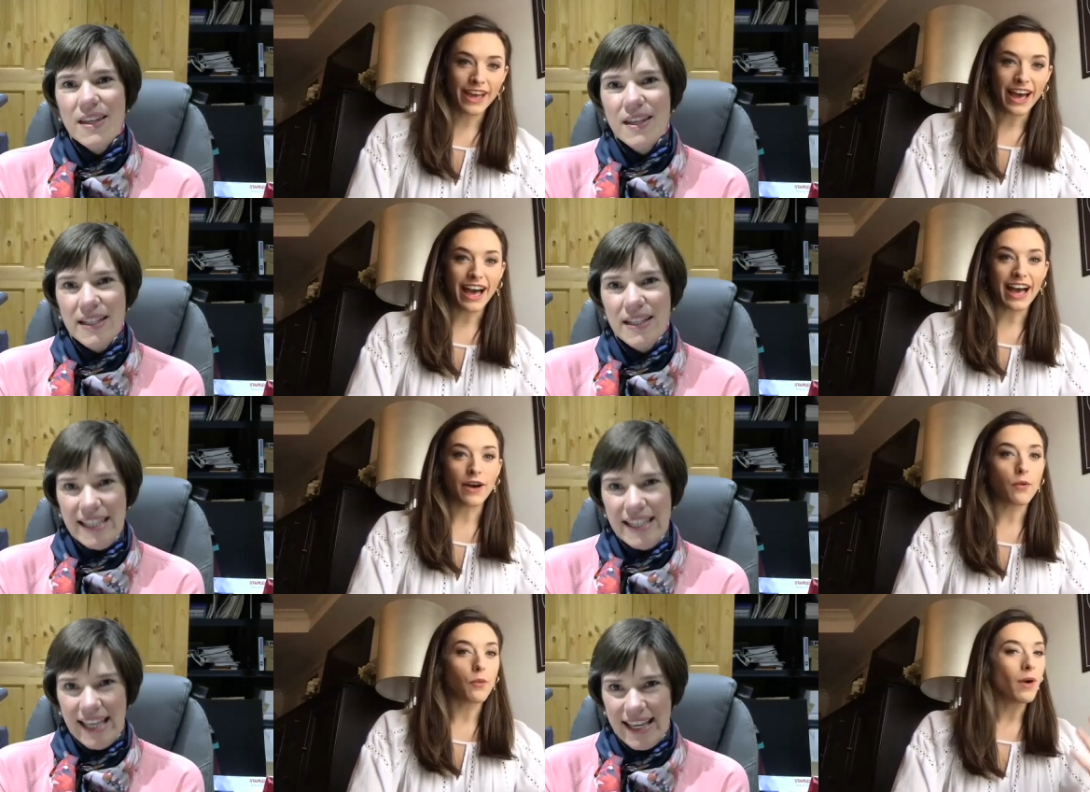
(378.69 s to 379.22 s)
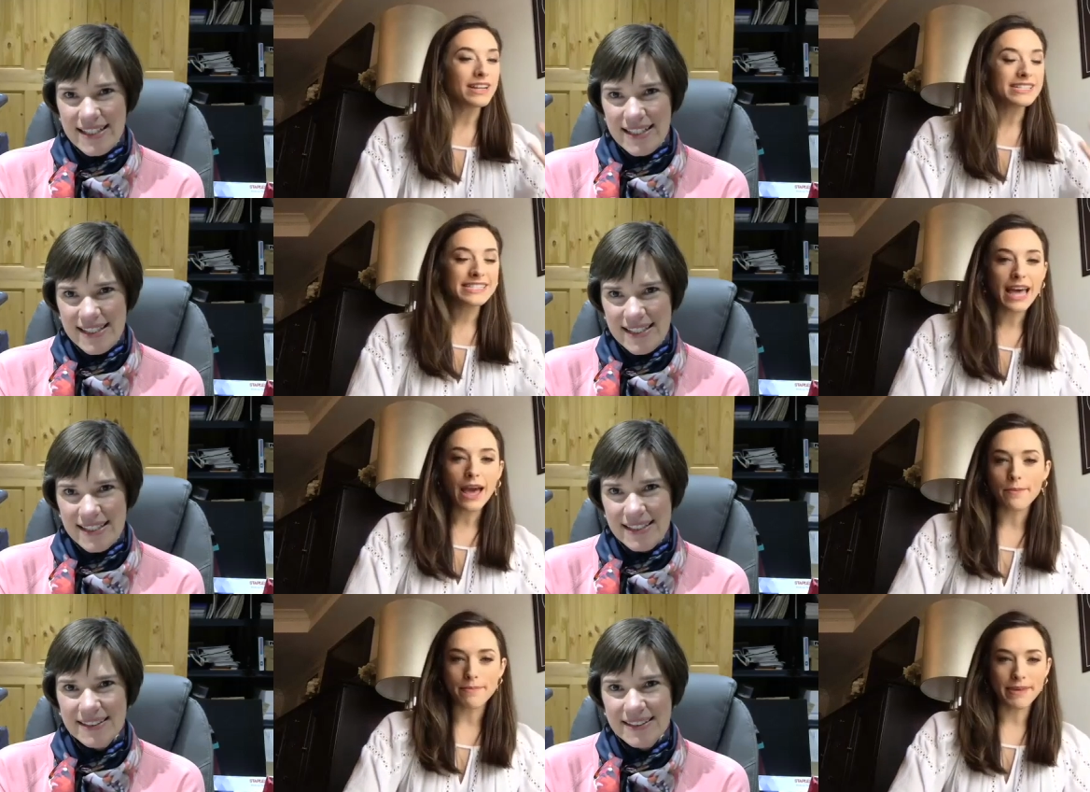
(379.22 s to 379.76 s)
Speaker 1: Uh, what's
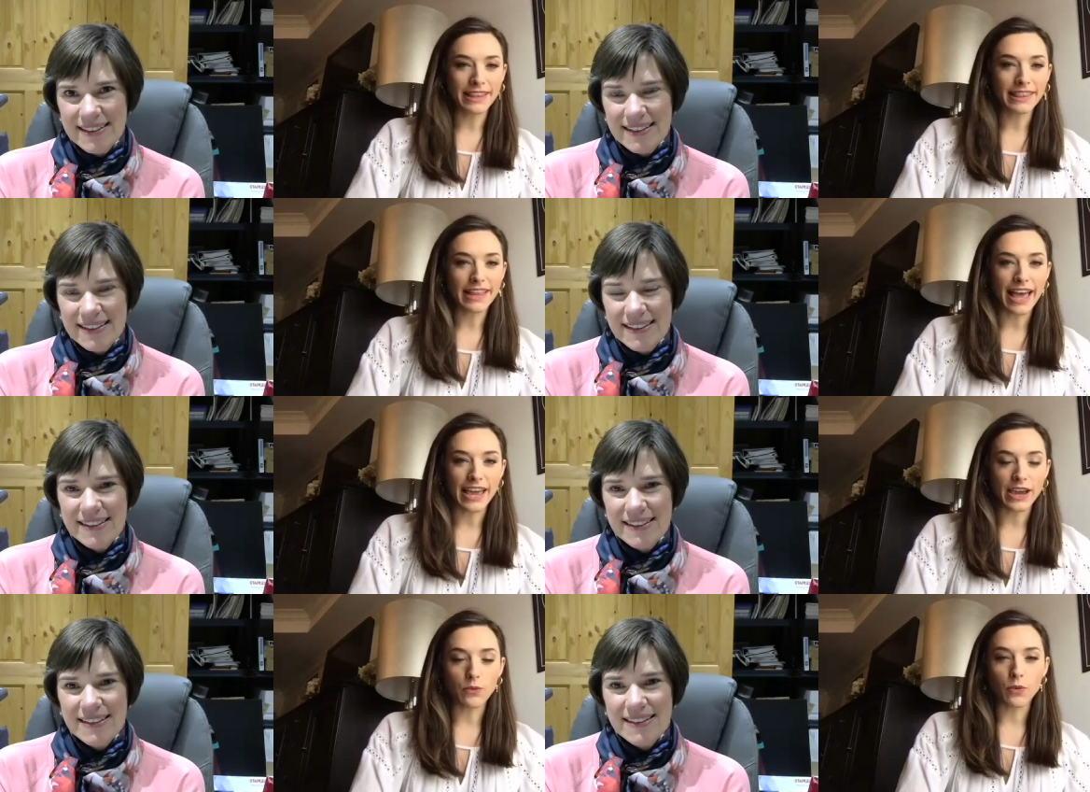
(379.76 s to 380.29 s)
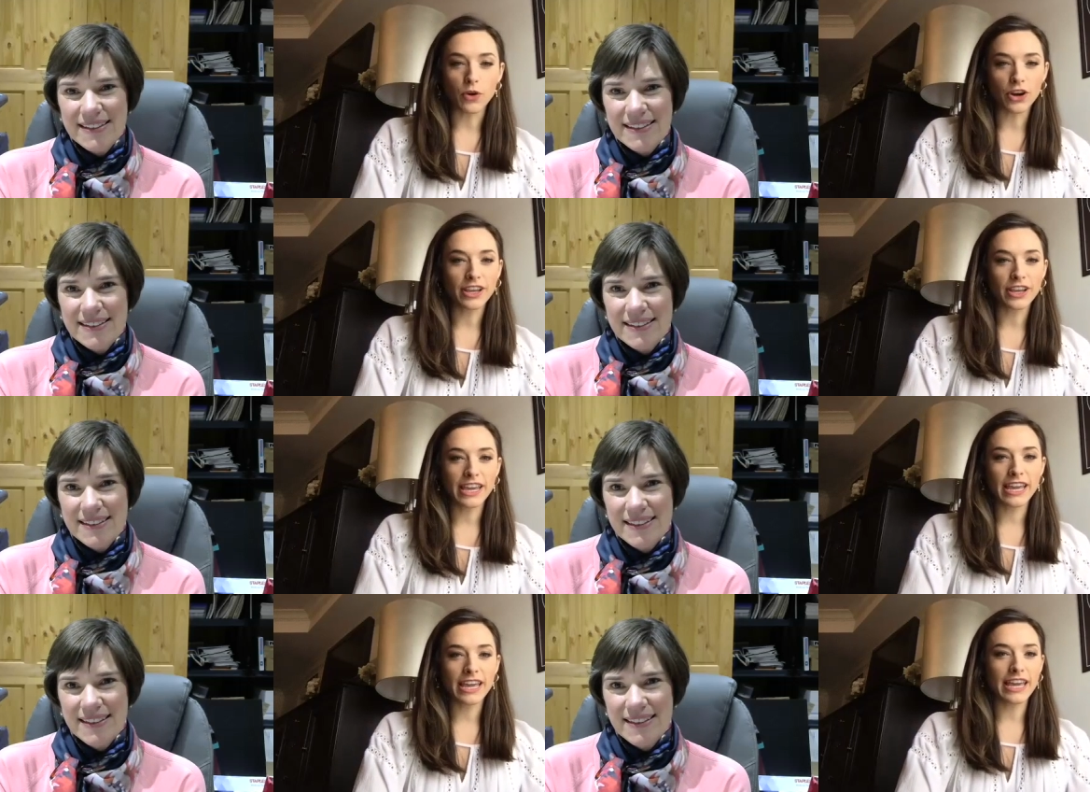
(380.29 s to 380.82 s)
that been like
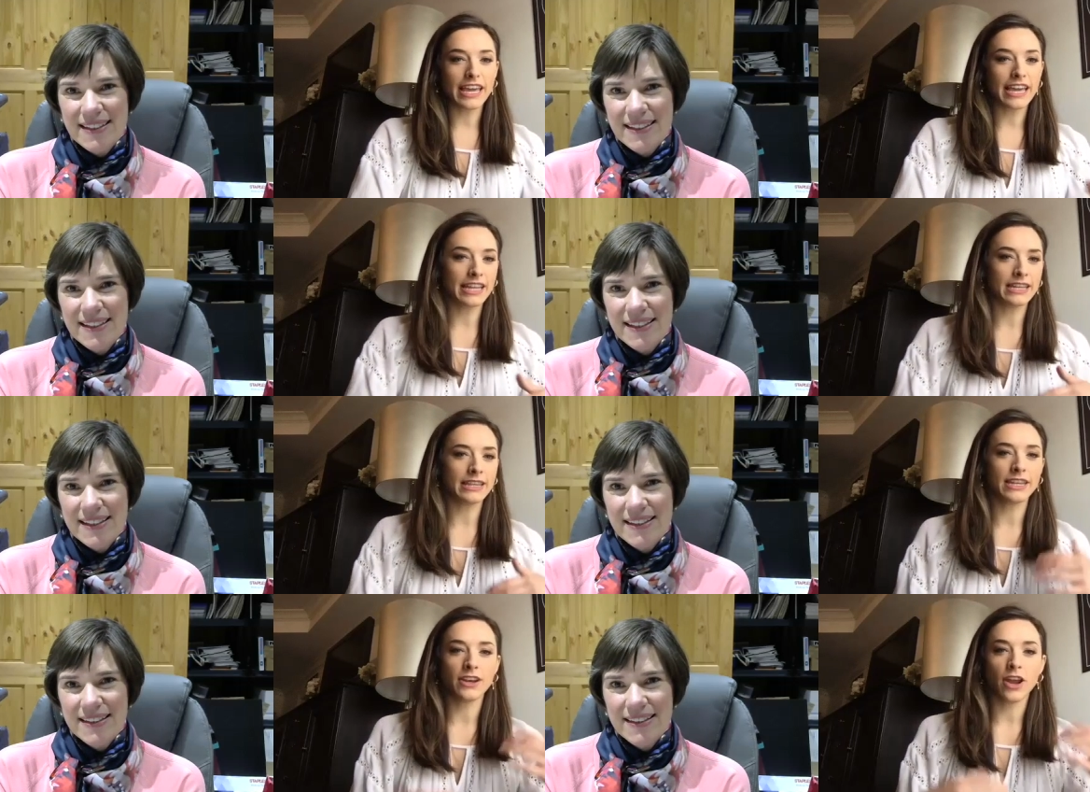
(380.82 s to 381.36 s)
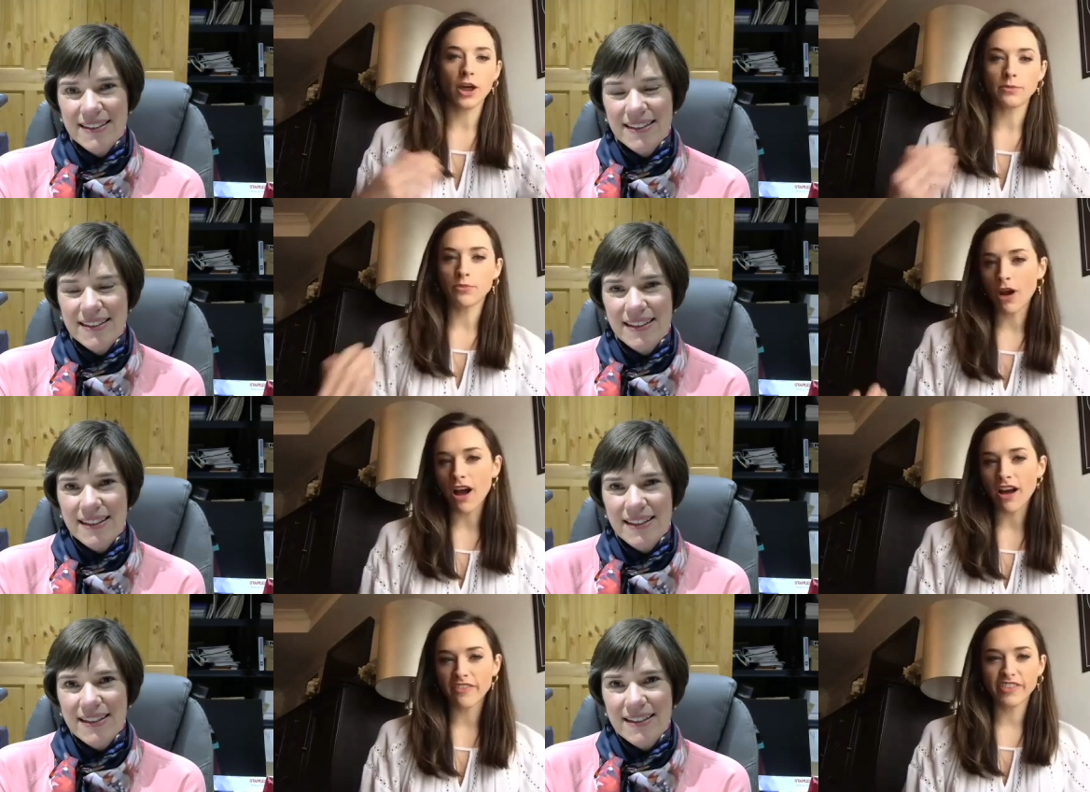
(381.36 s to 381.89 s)
working in the
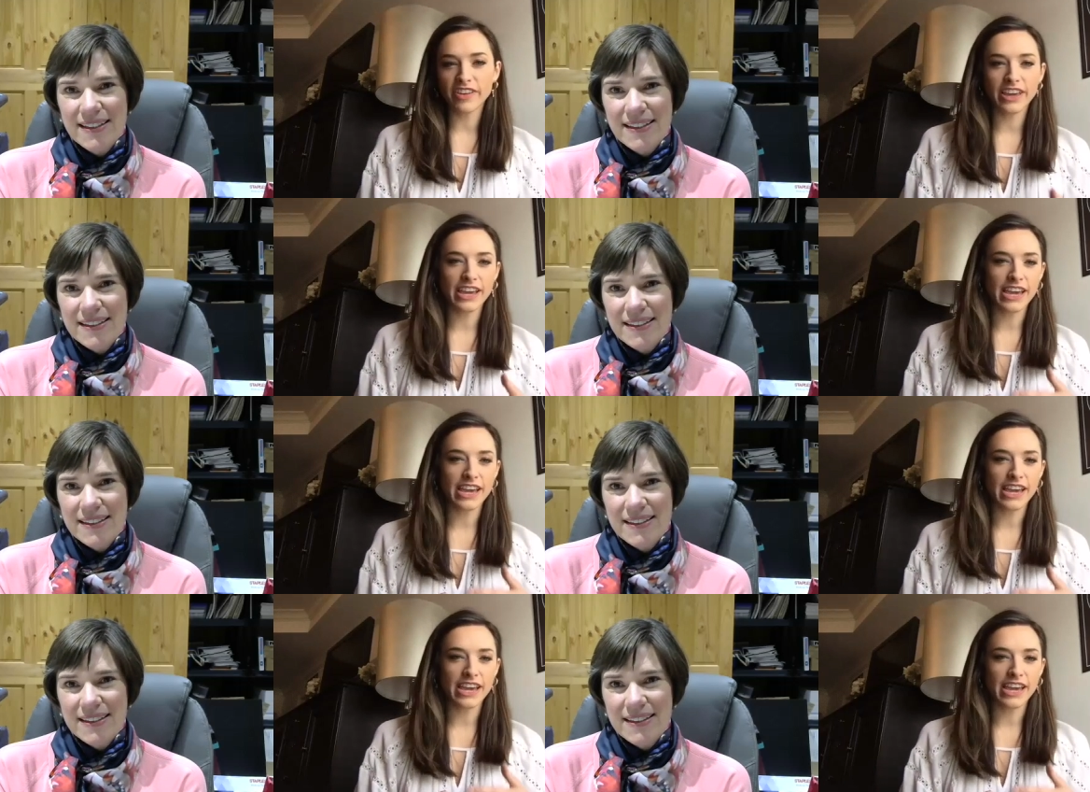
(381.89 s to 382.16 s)
nonprofit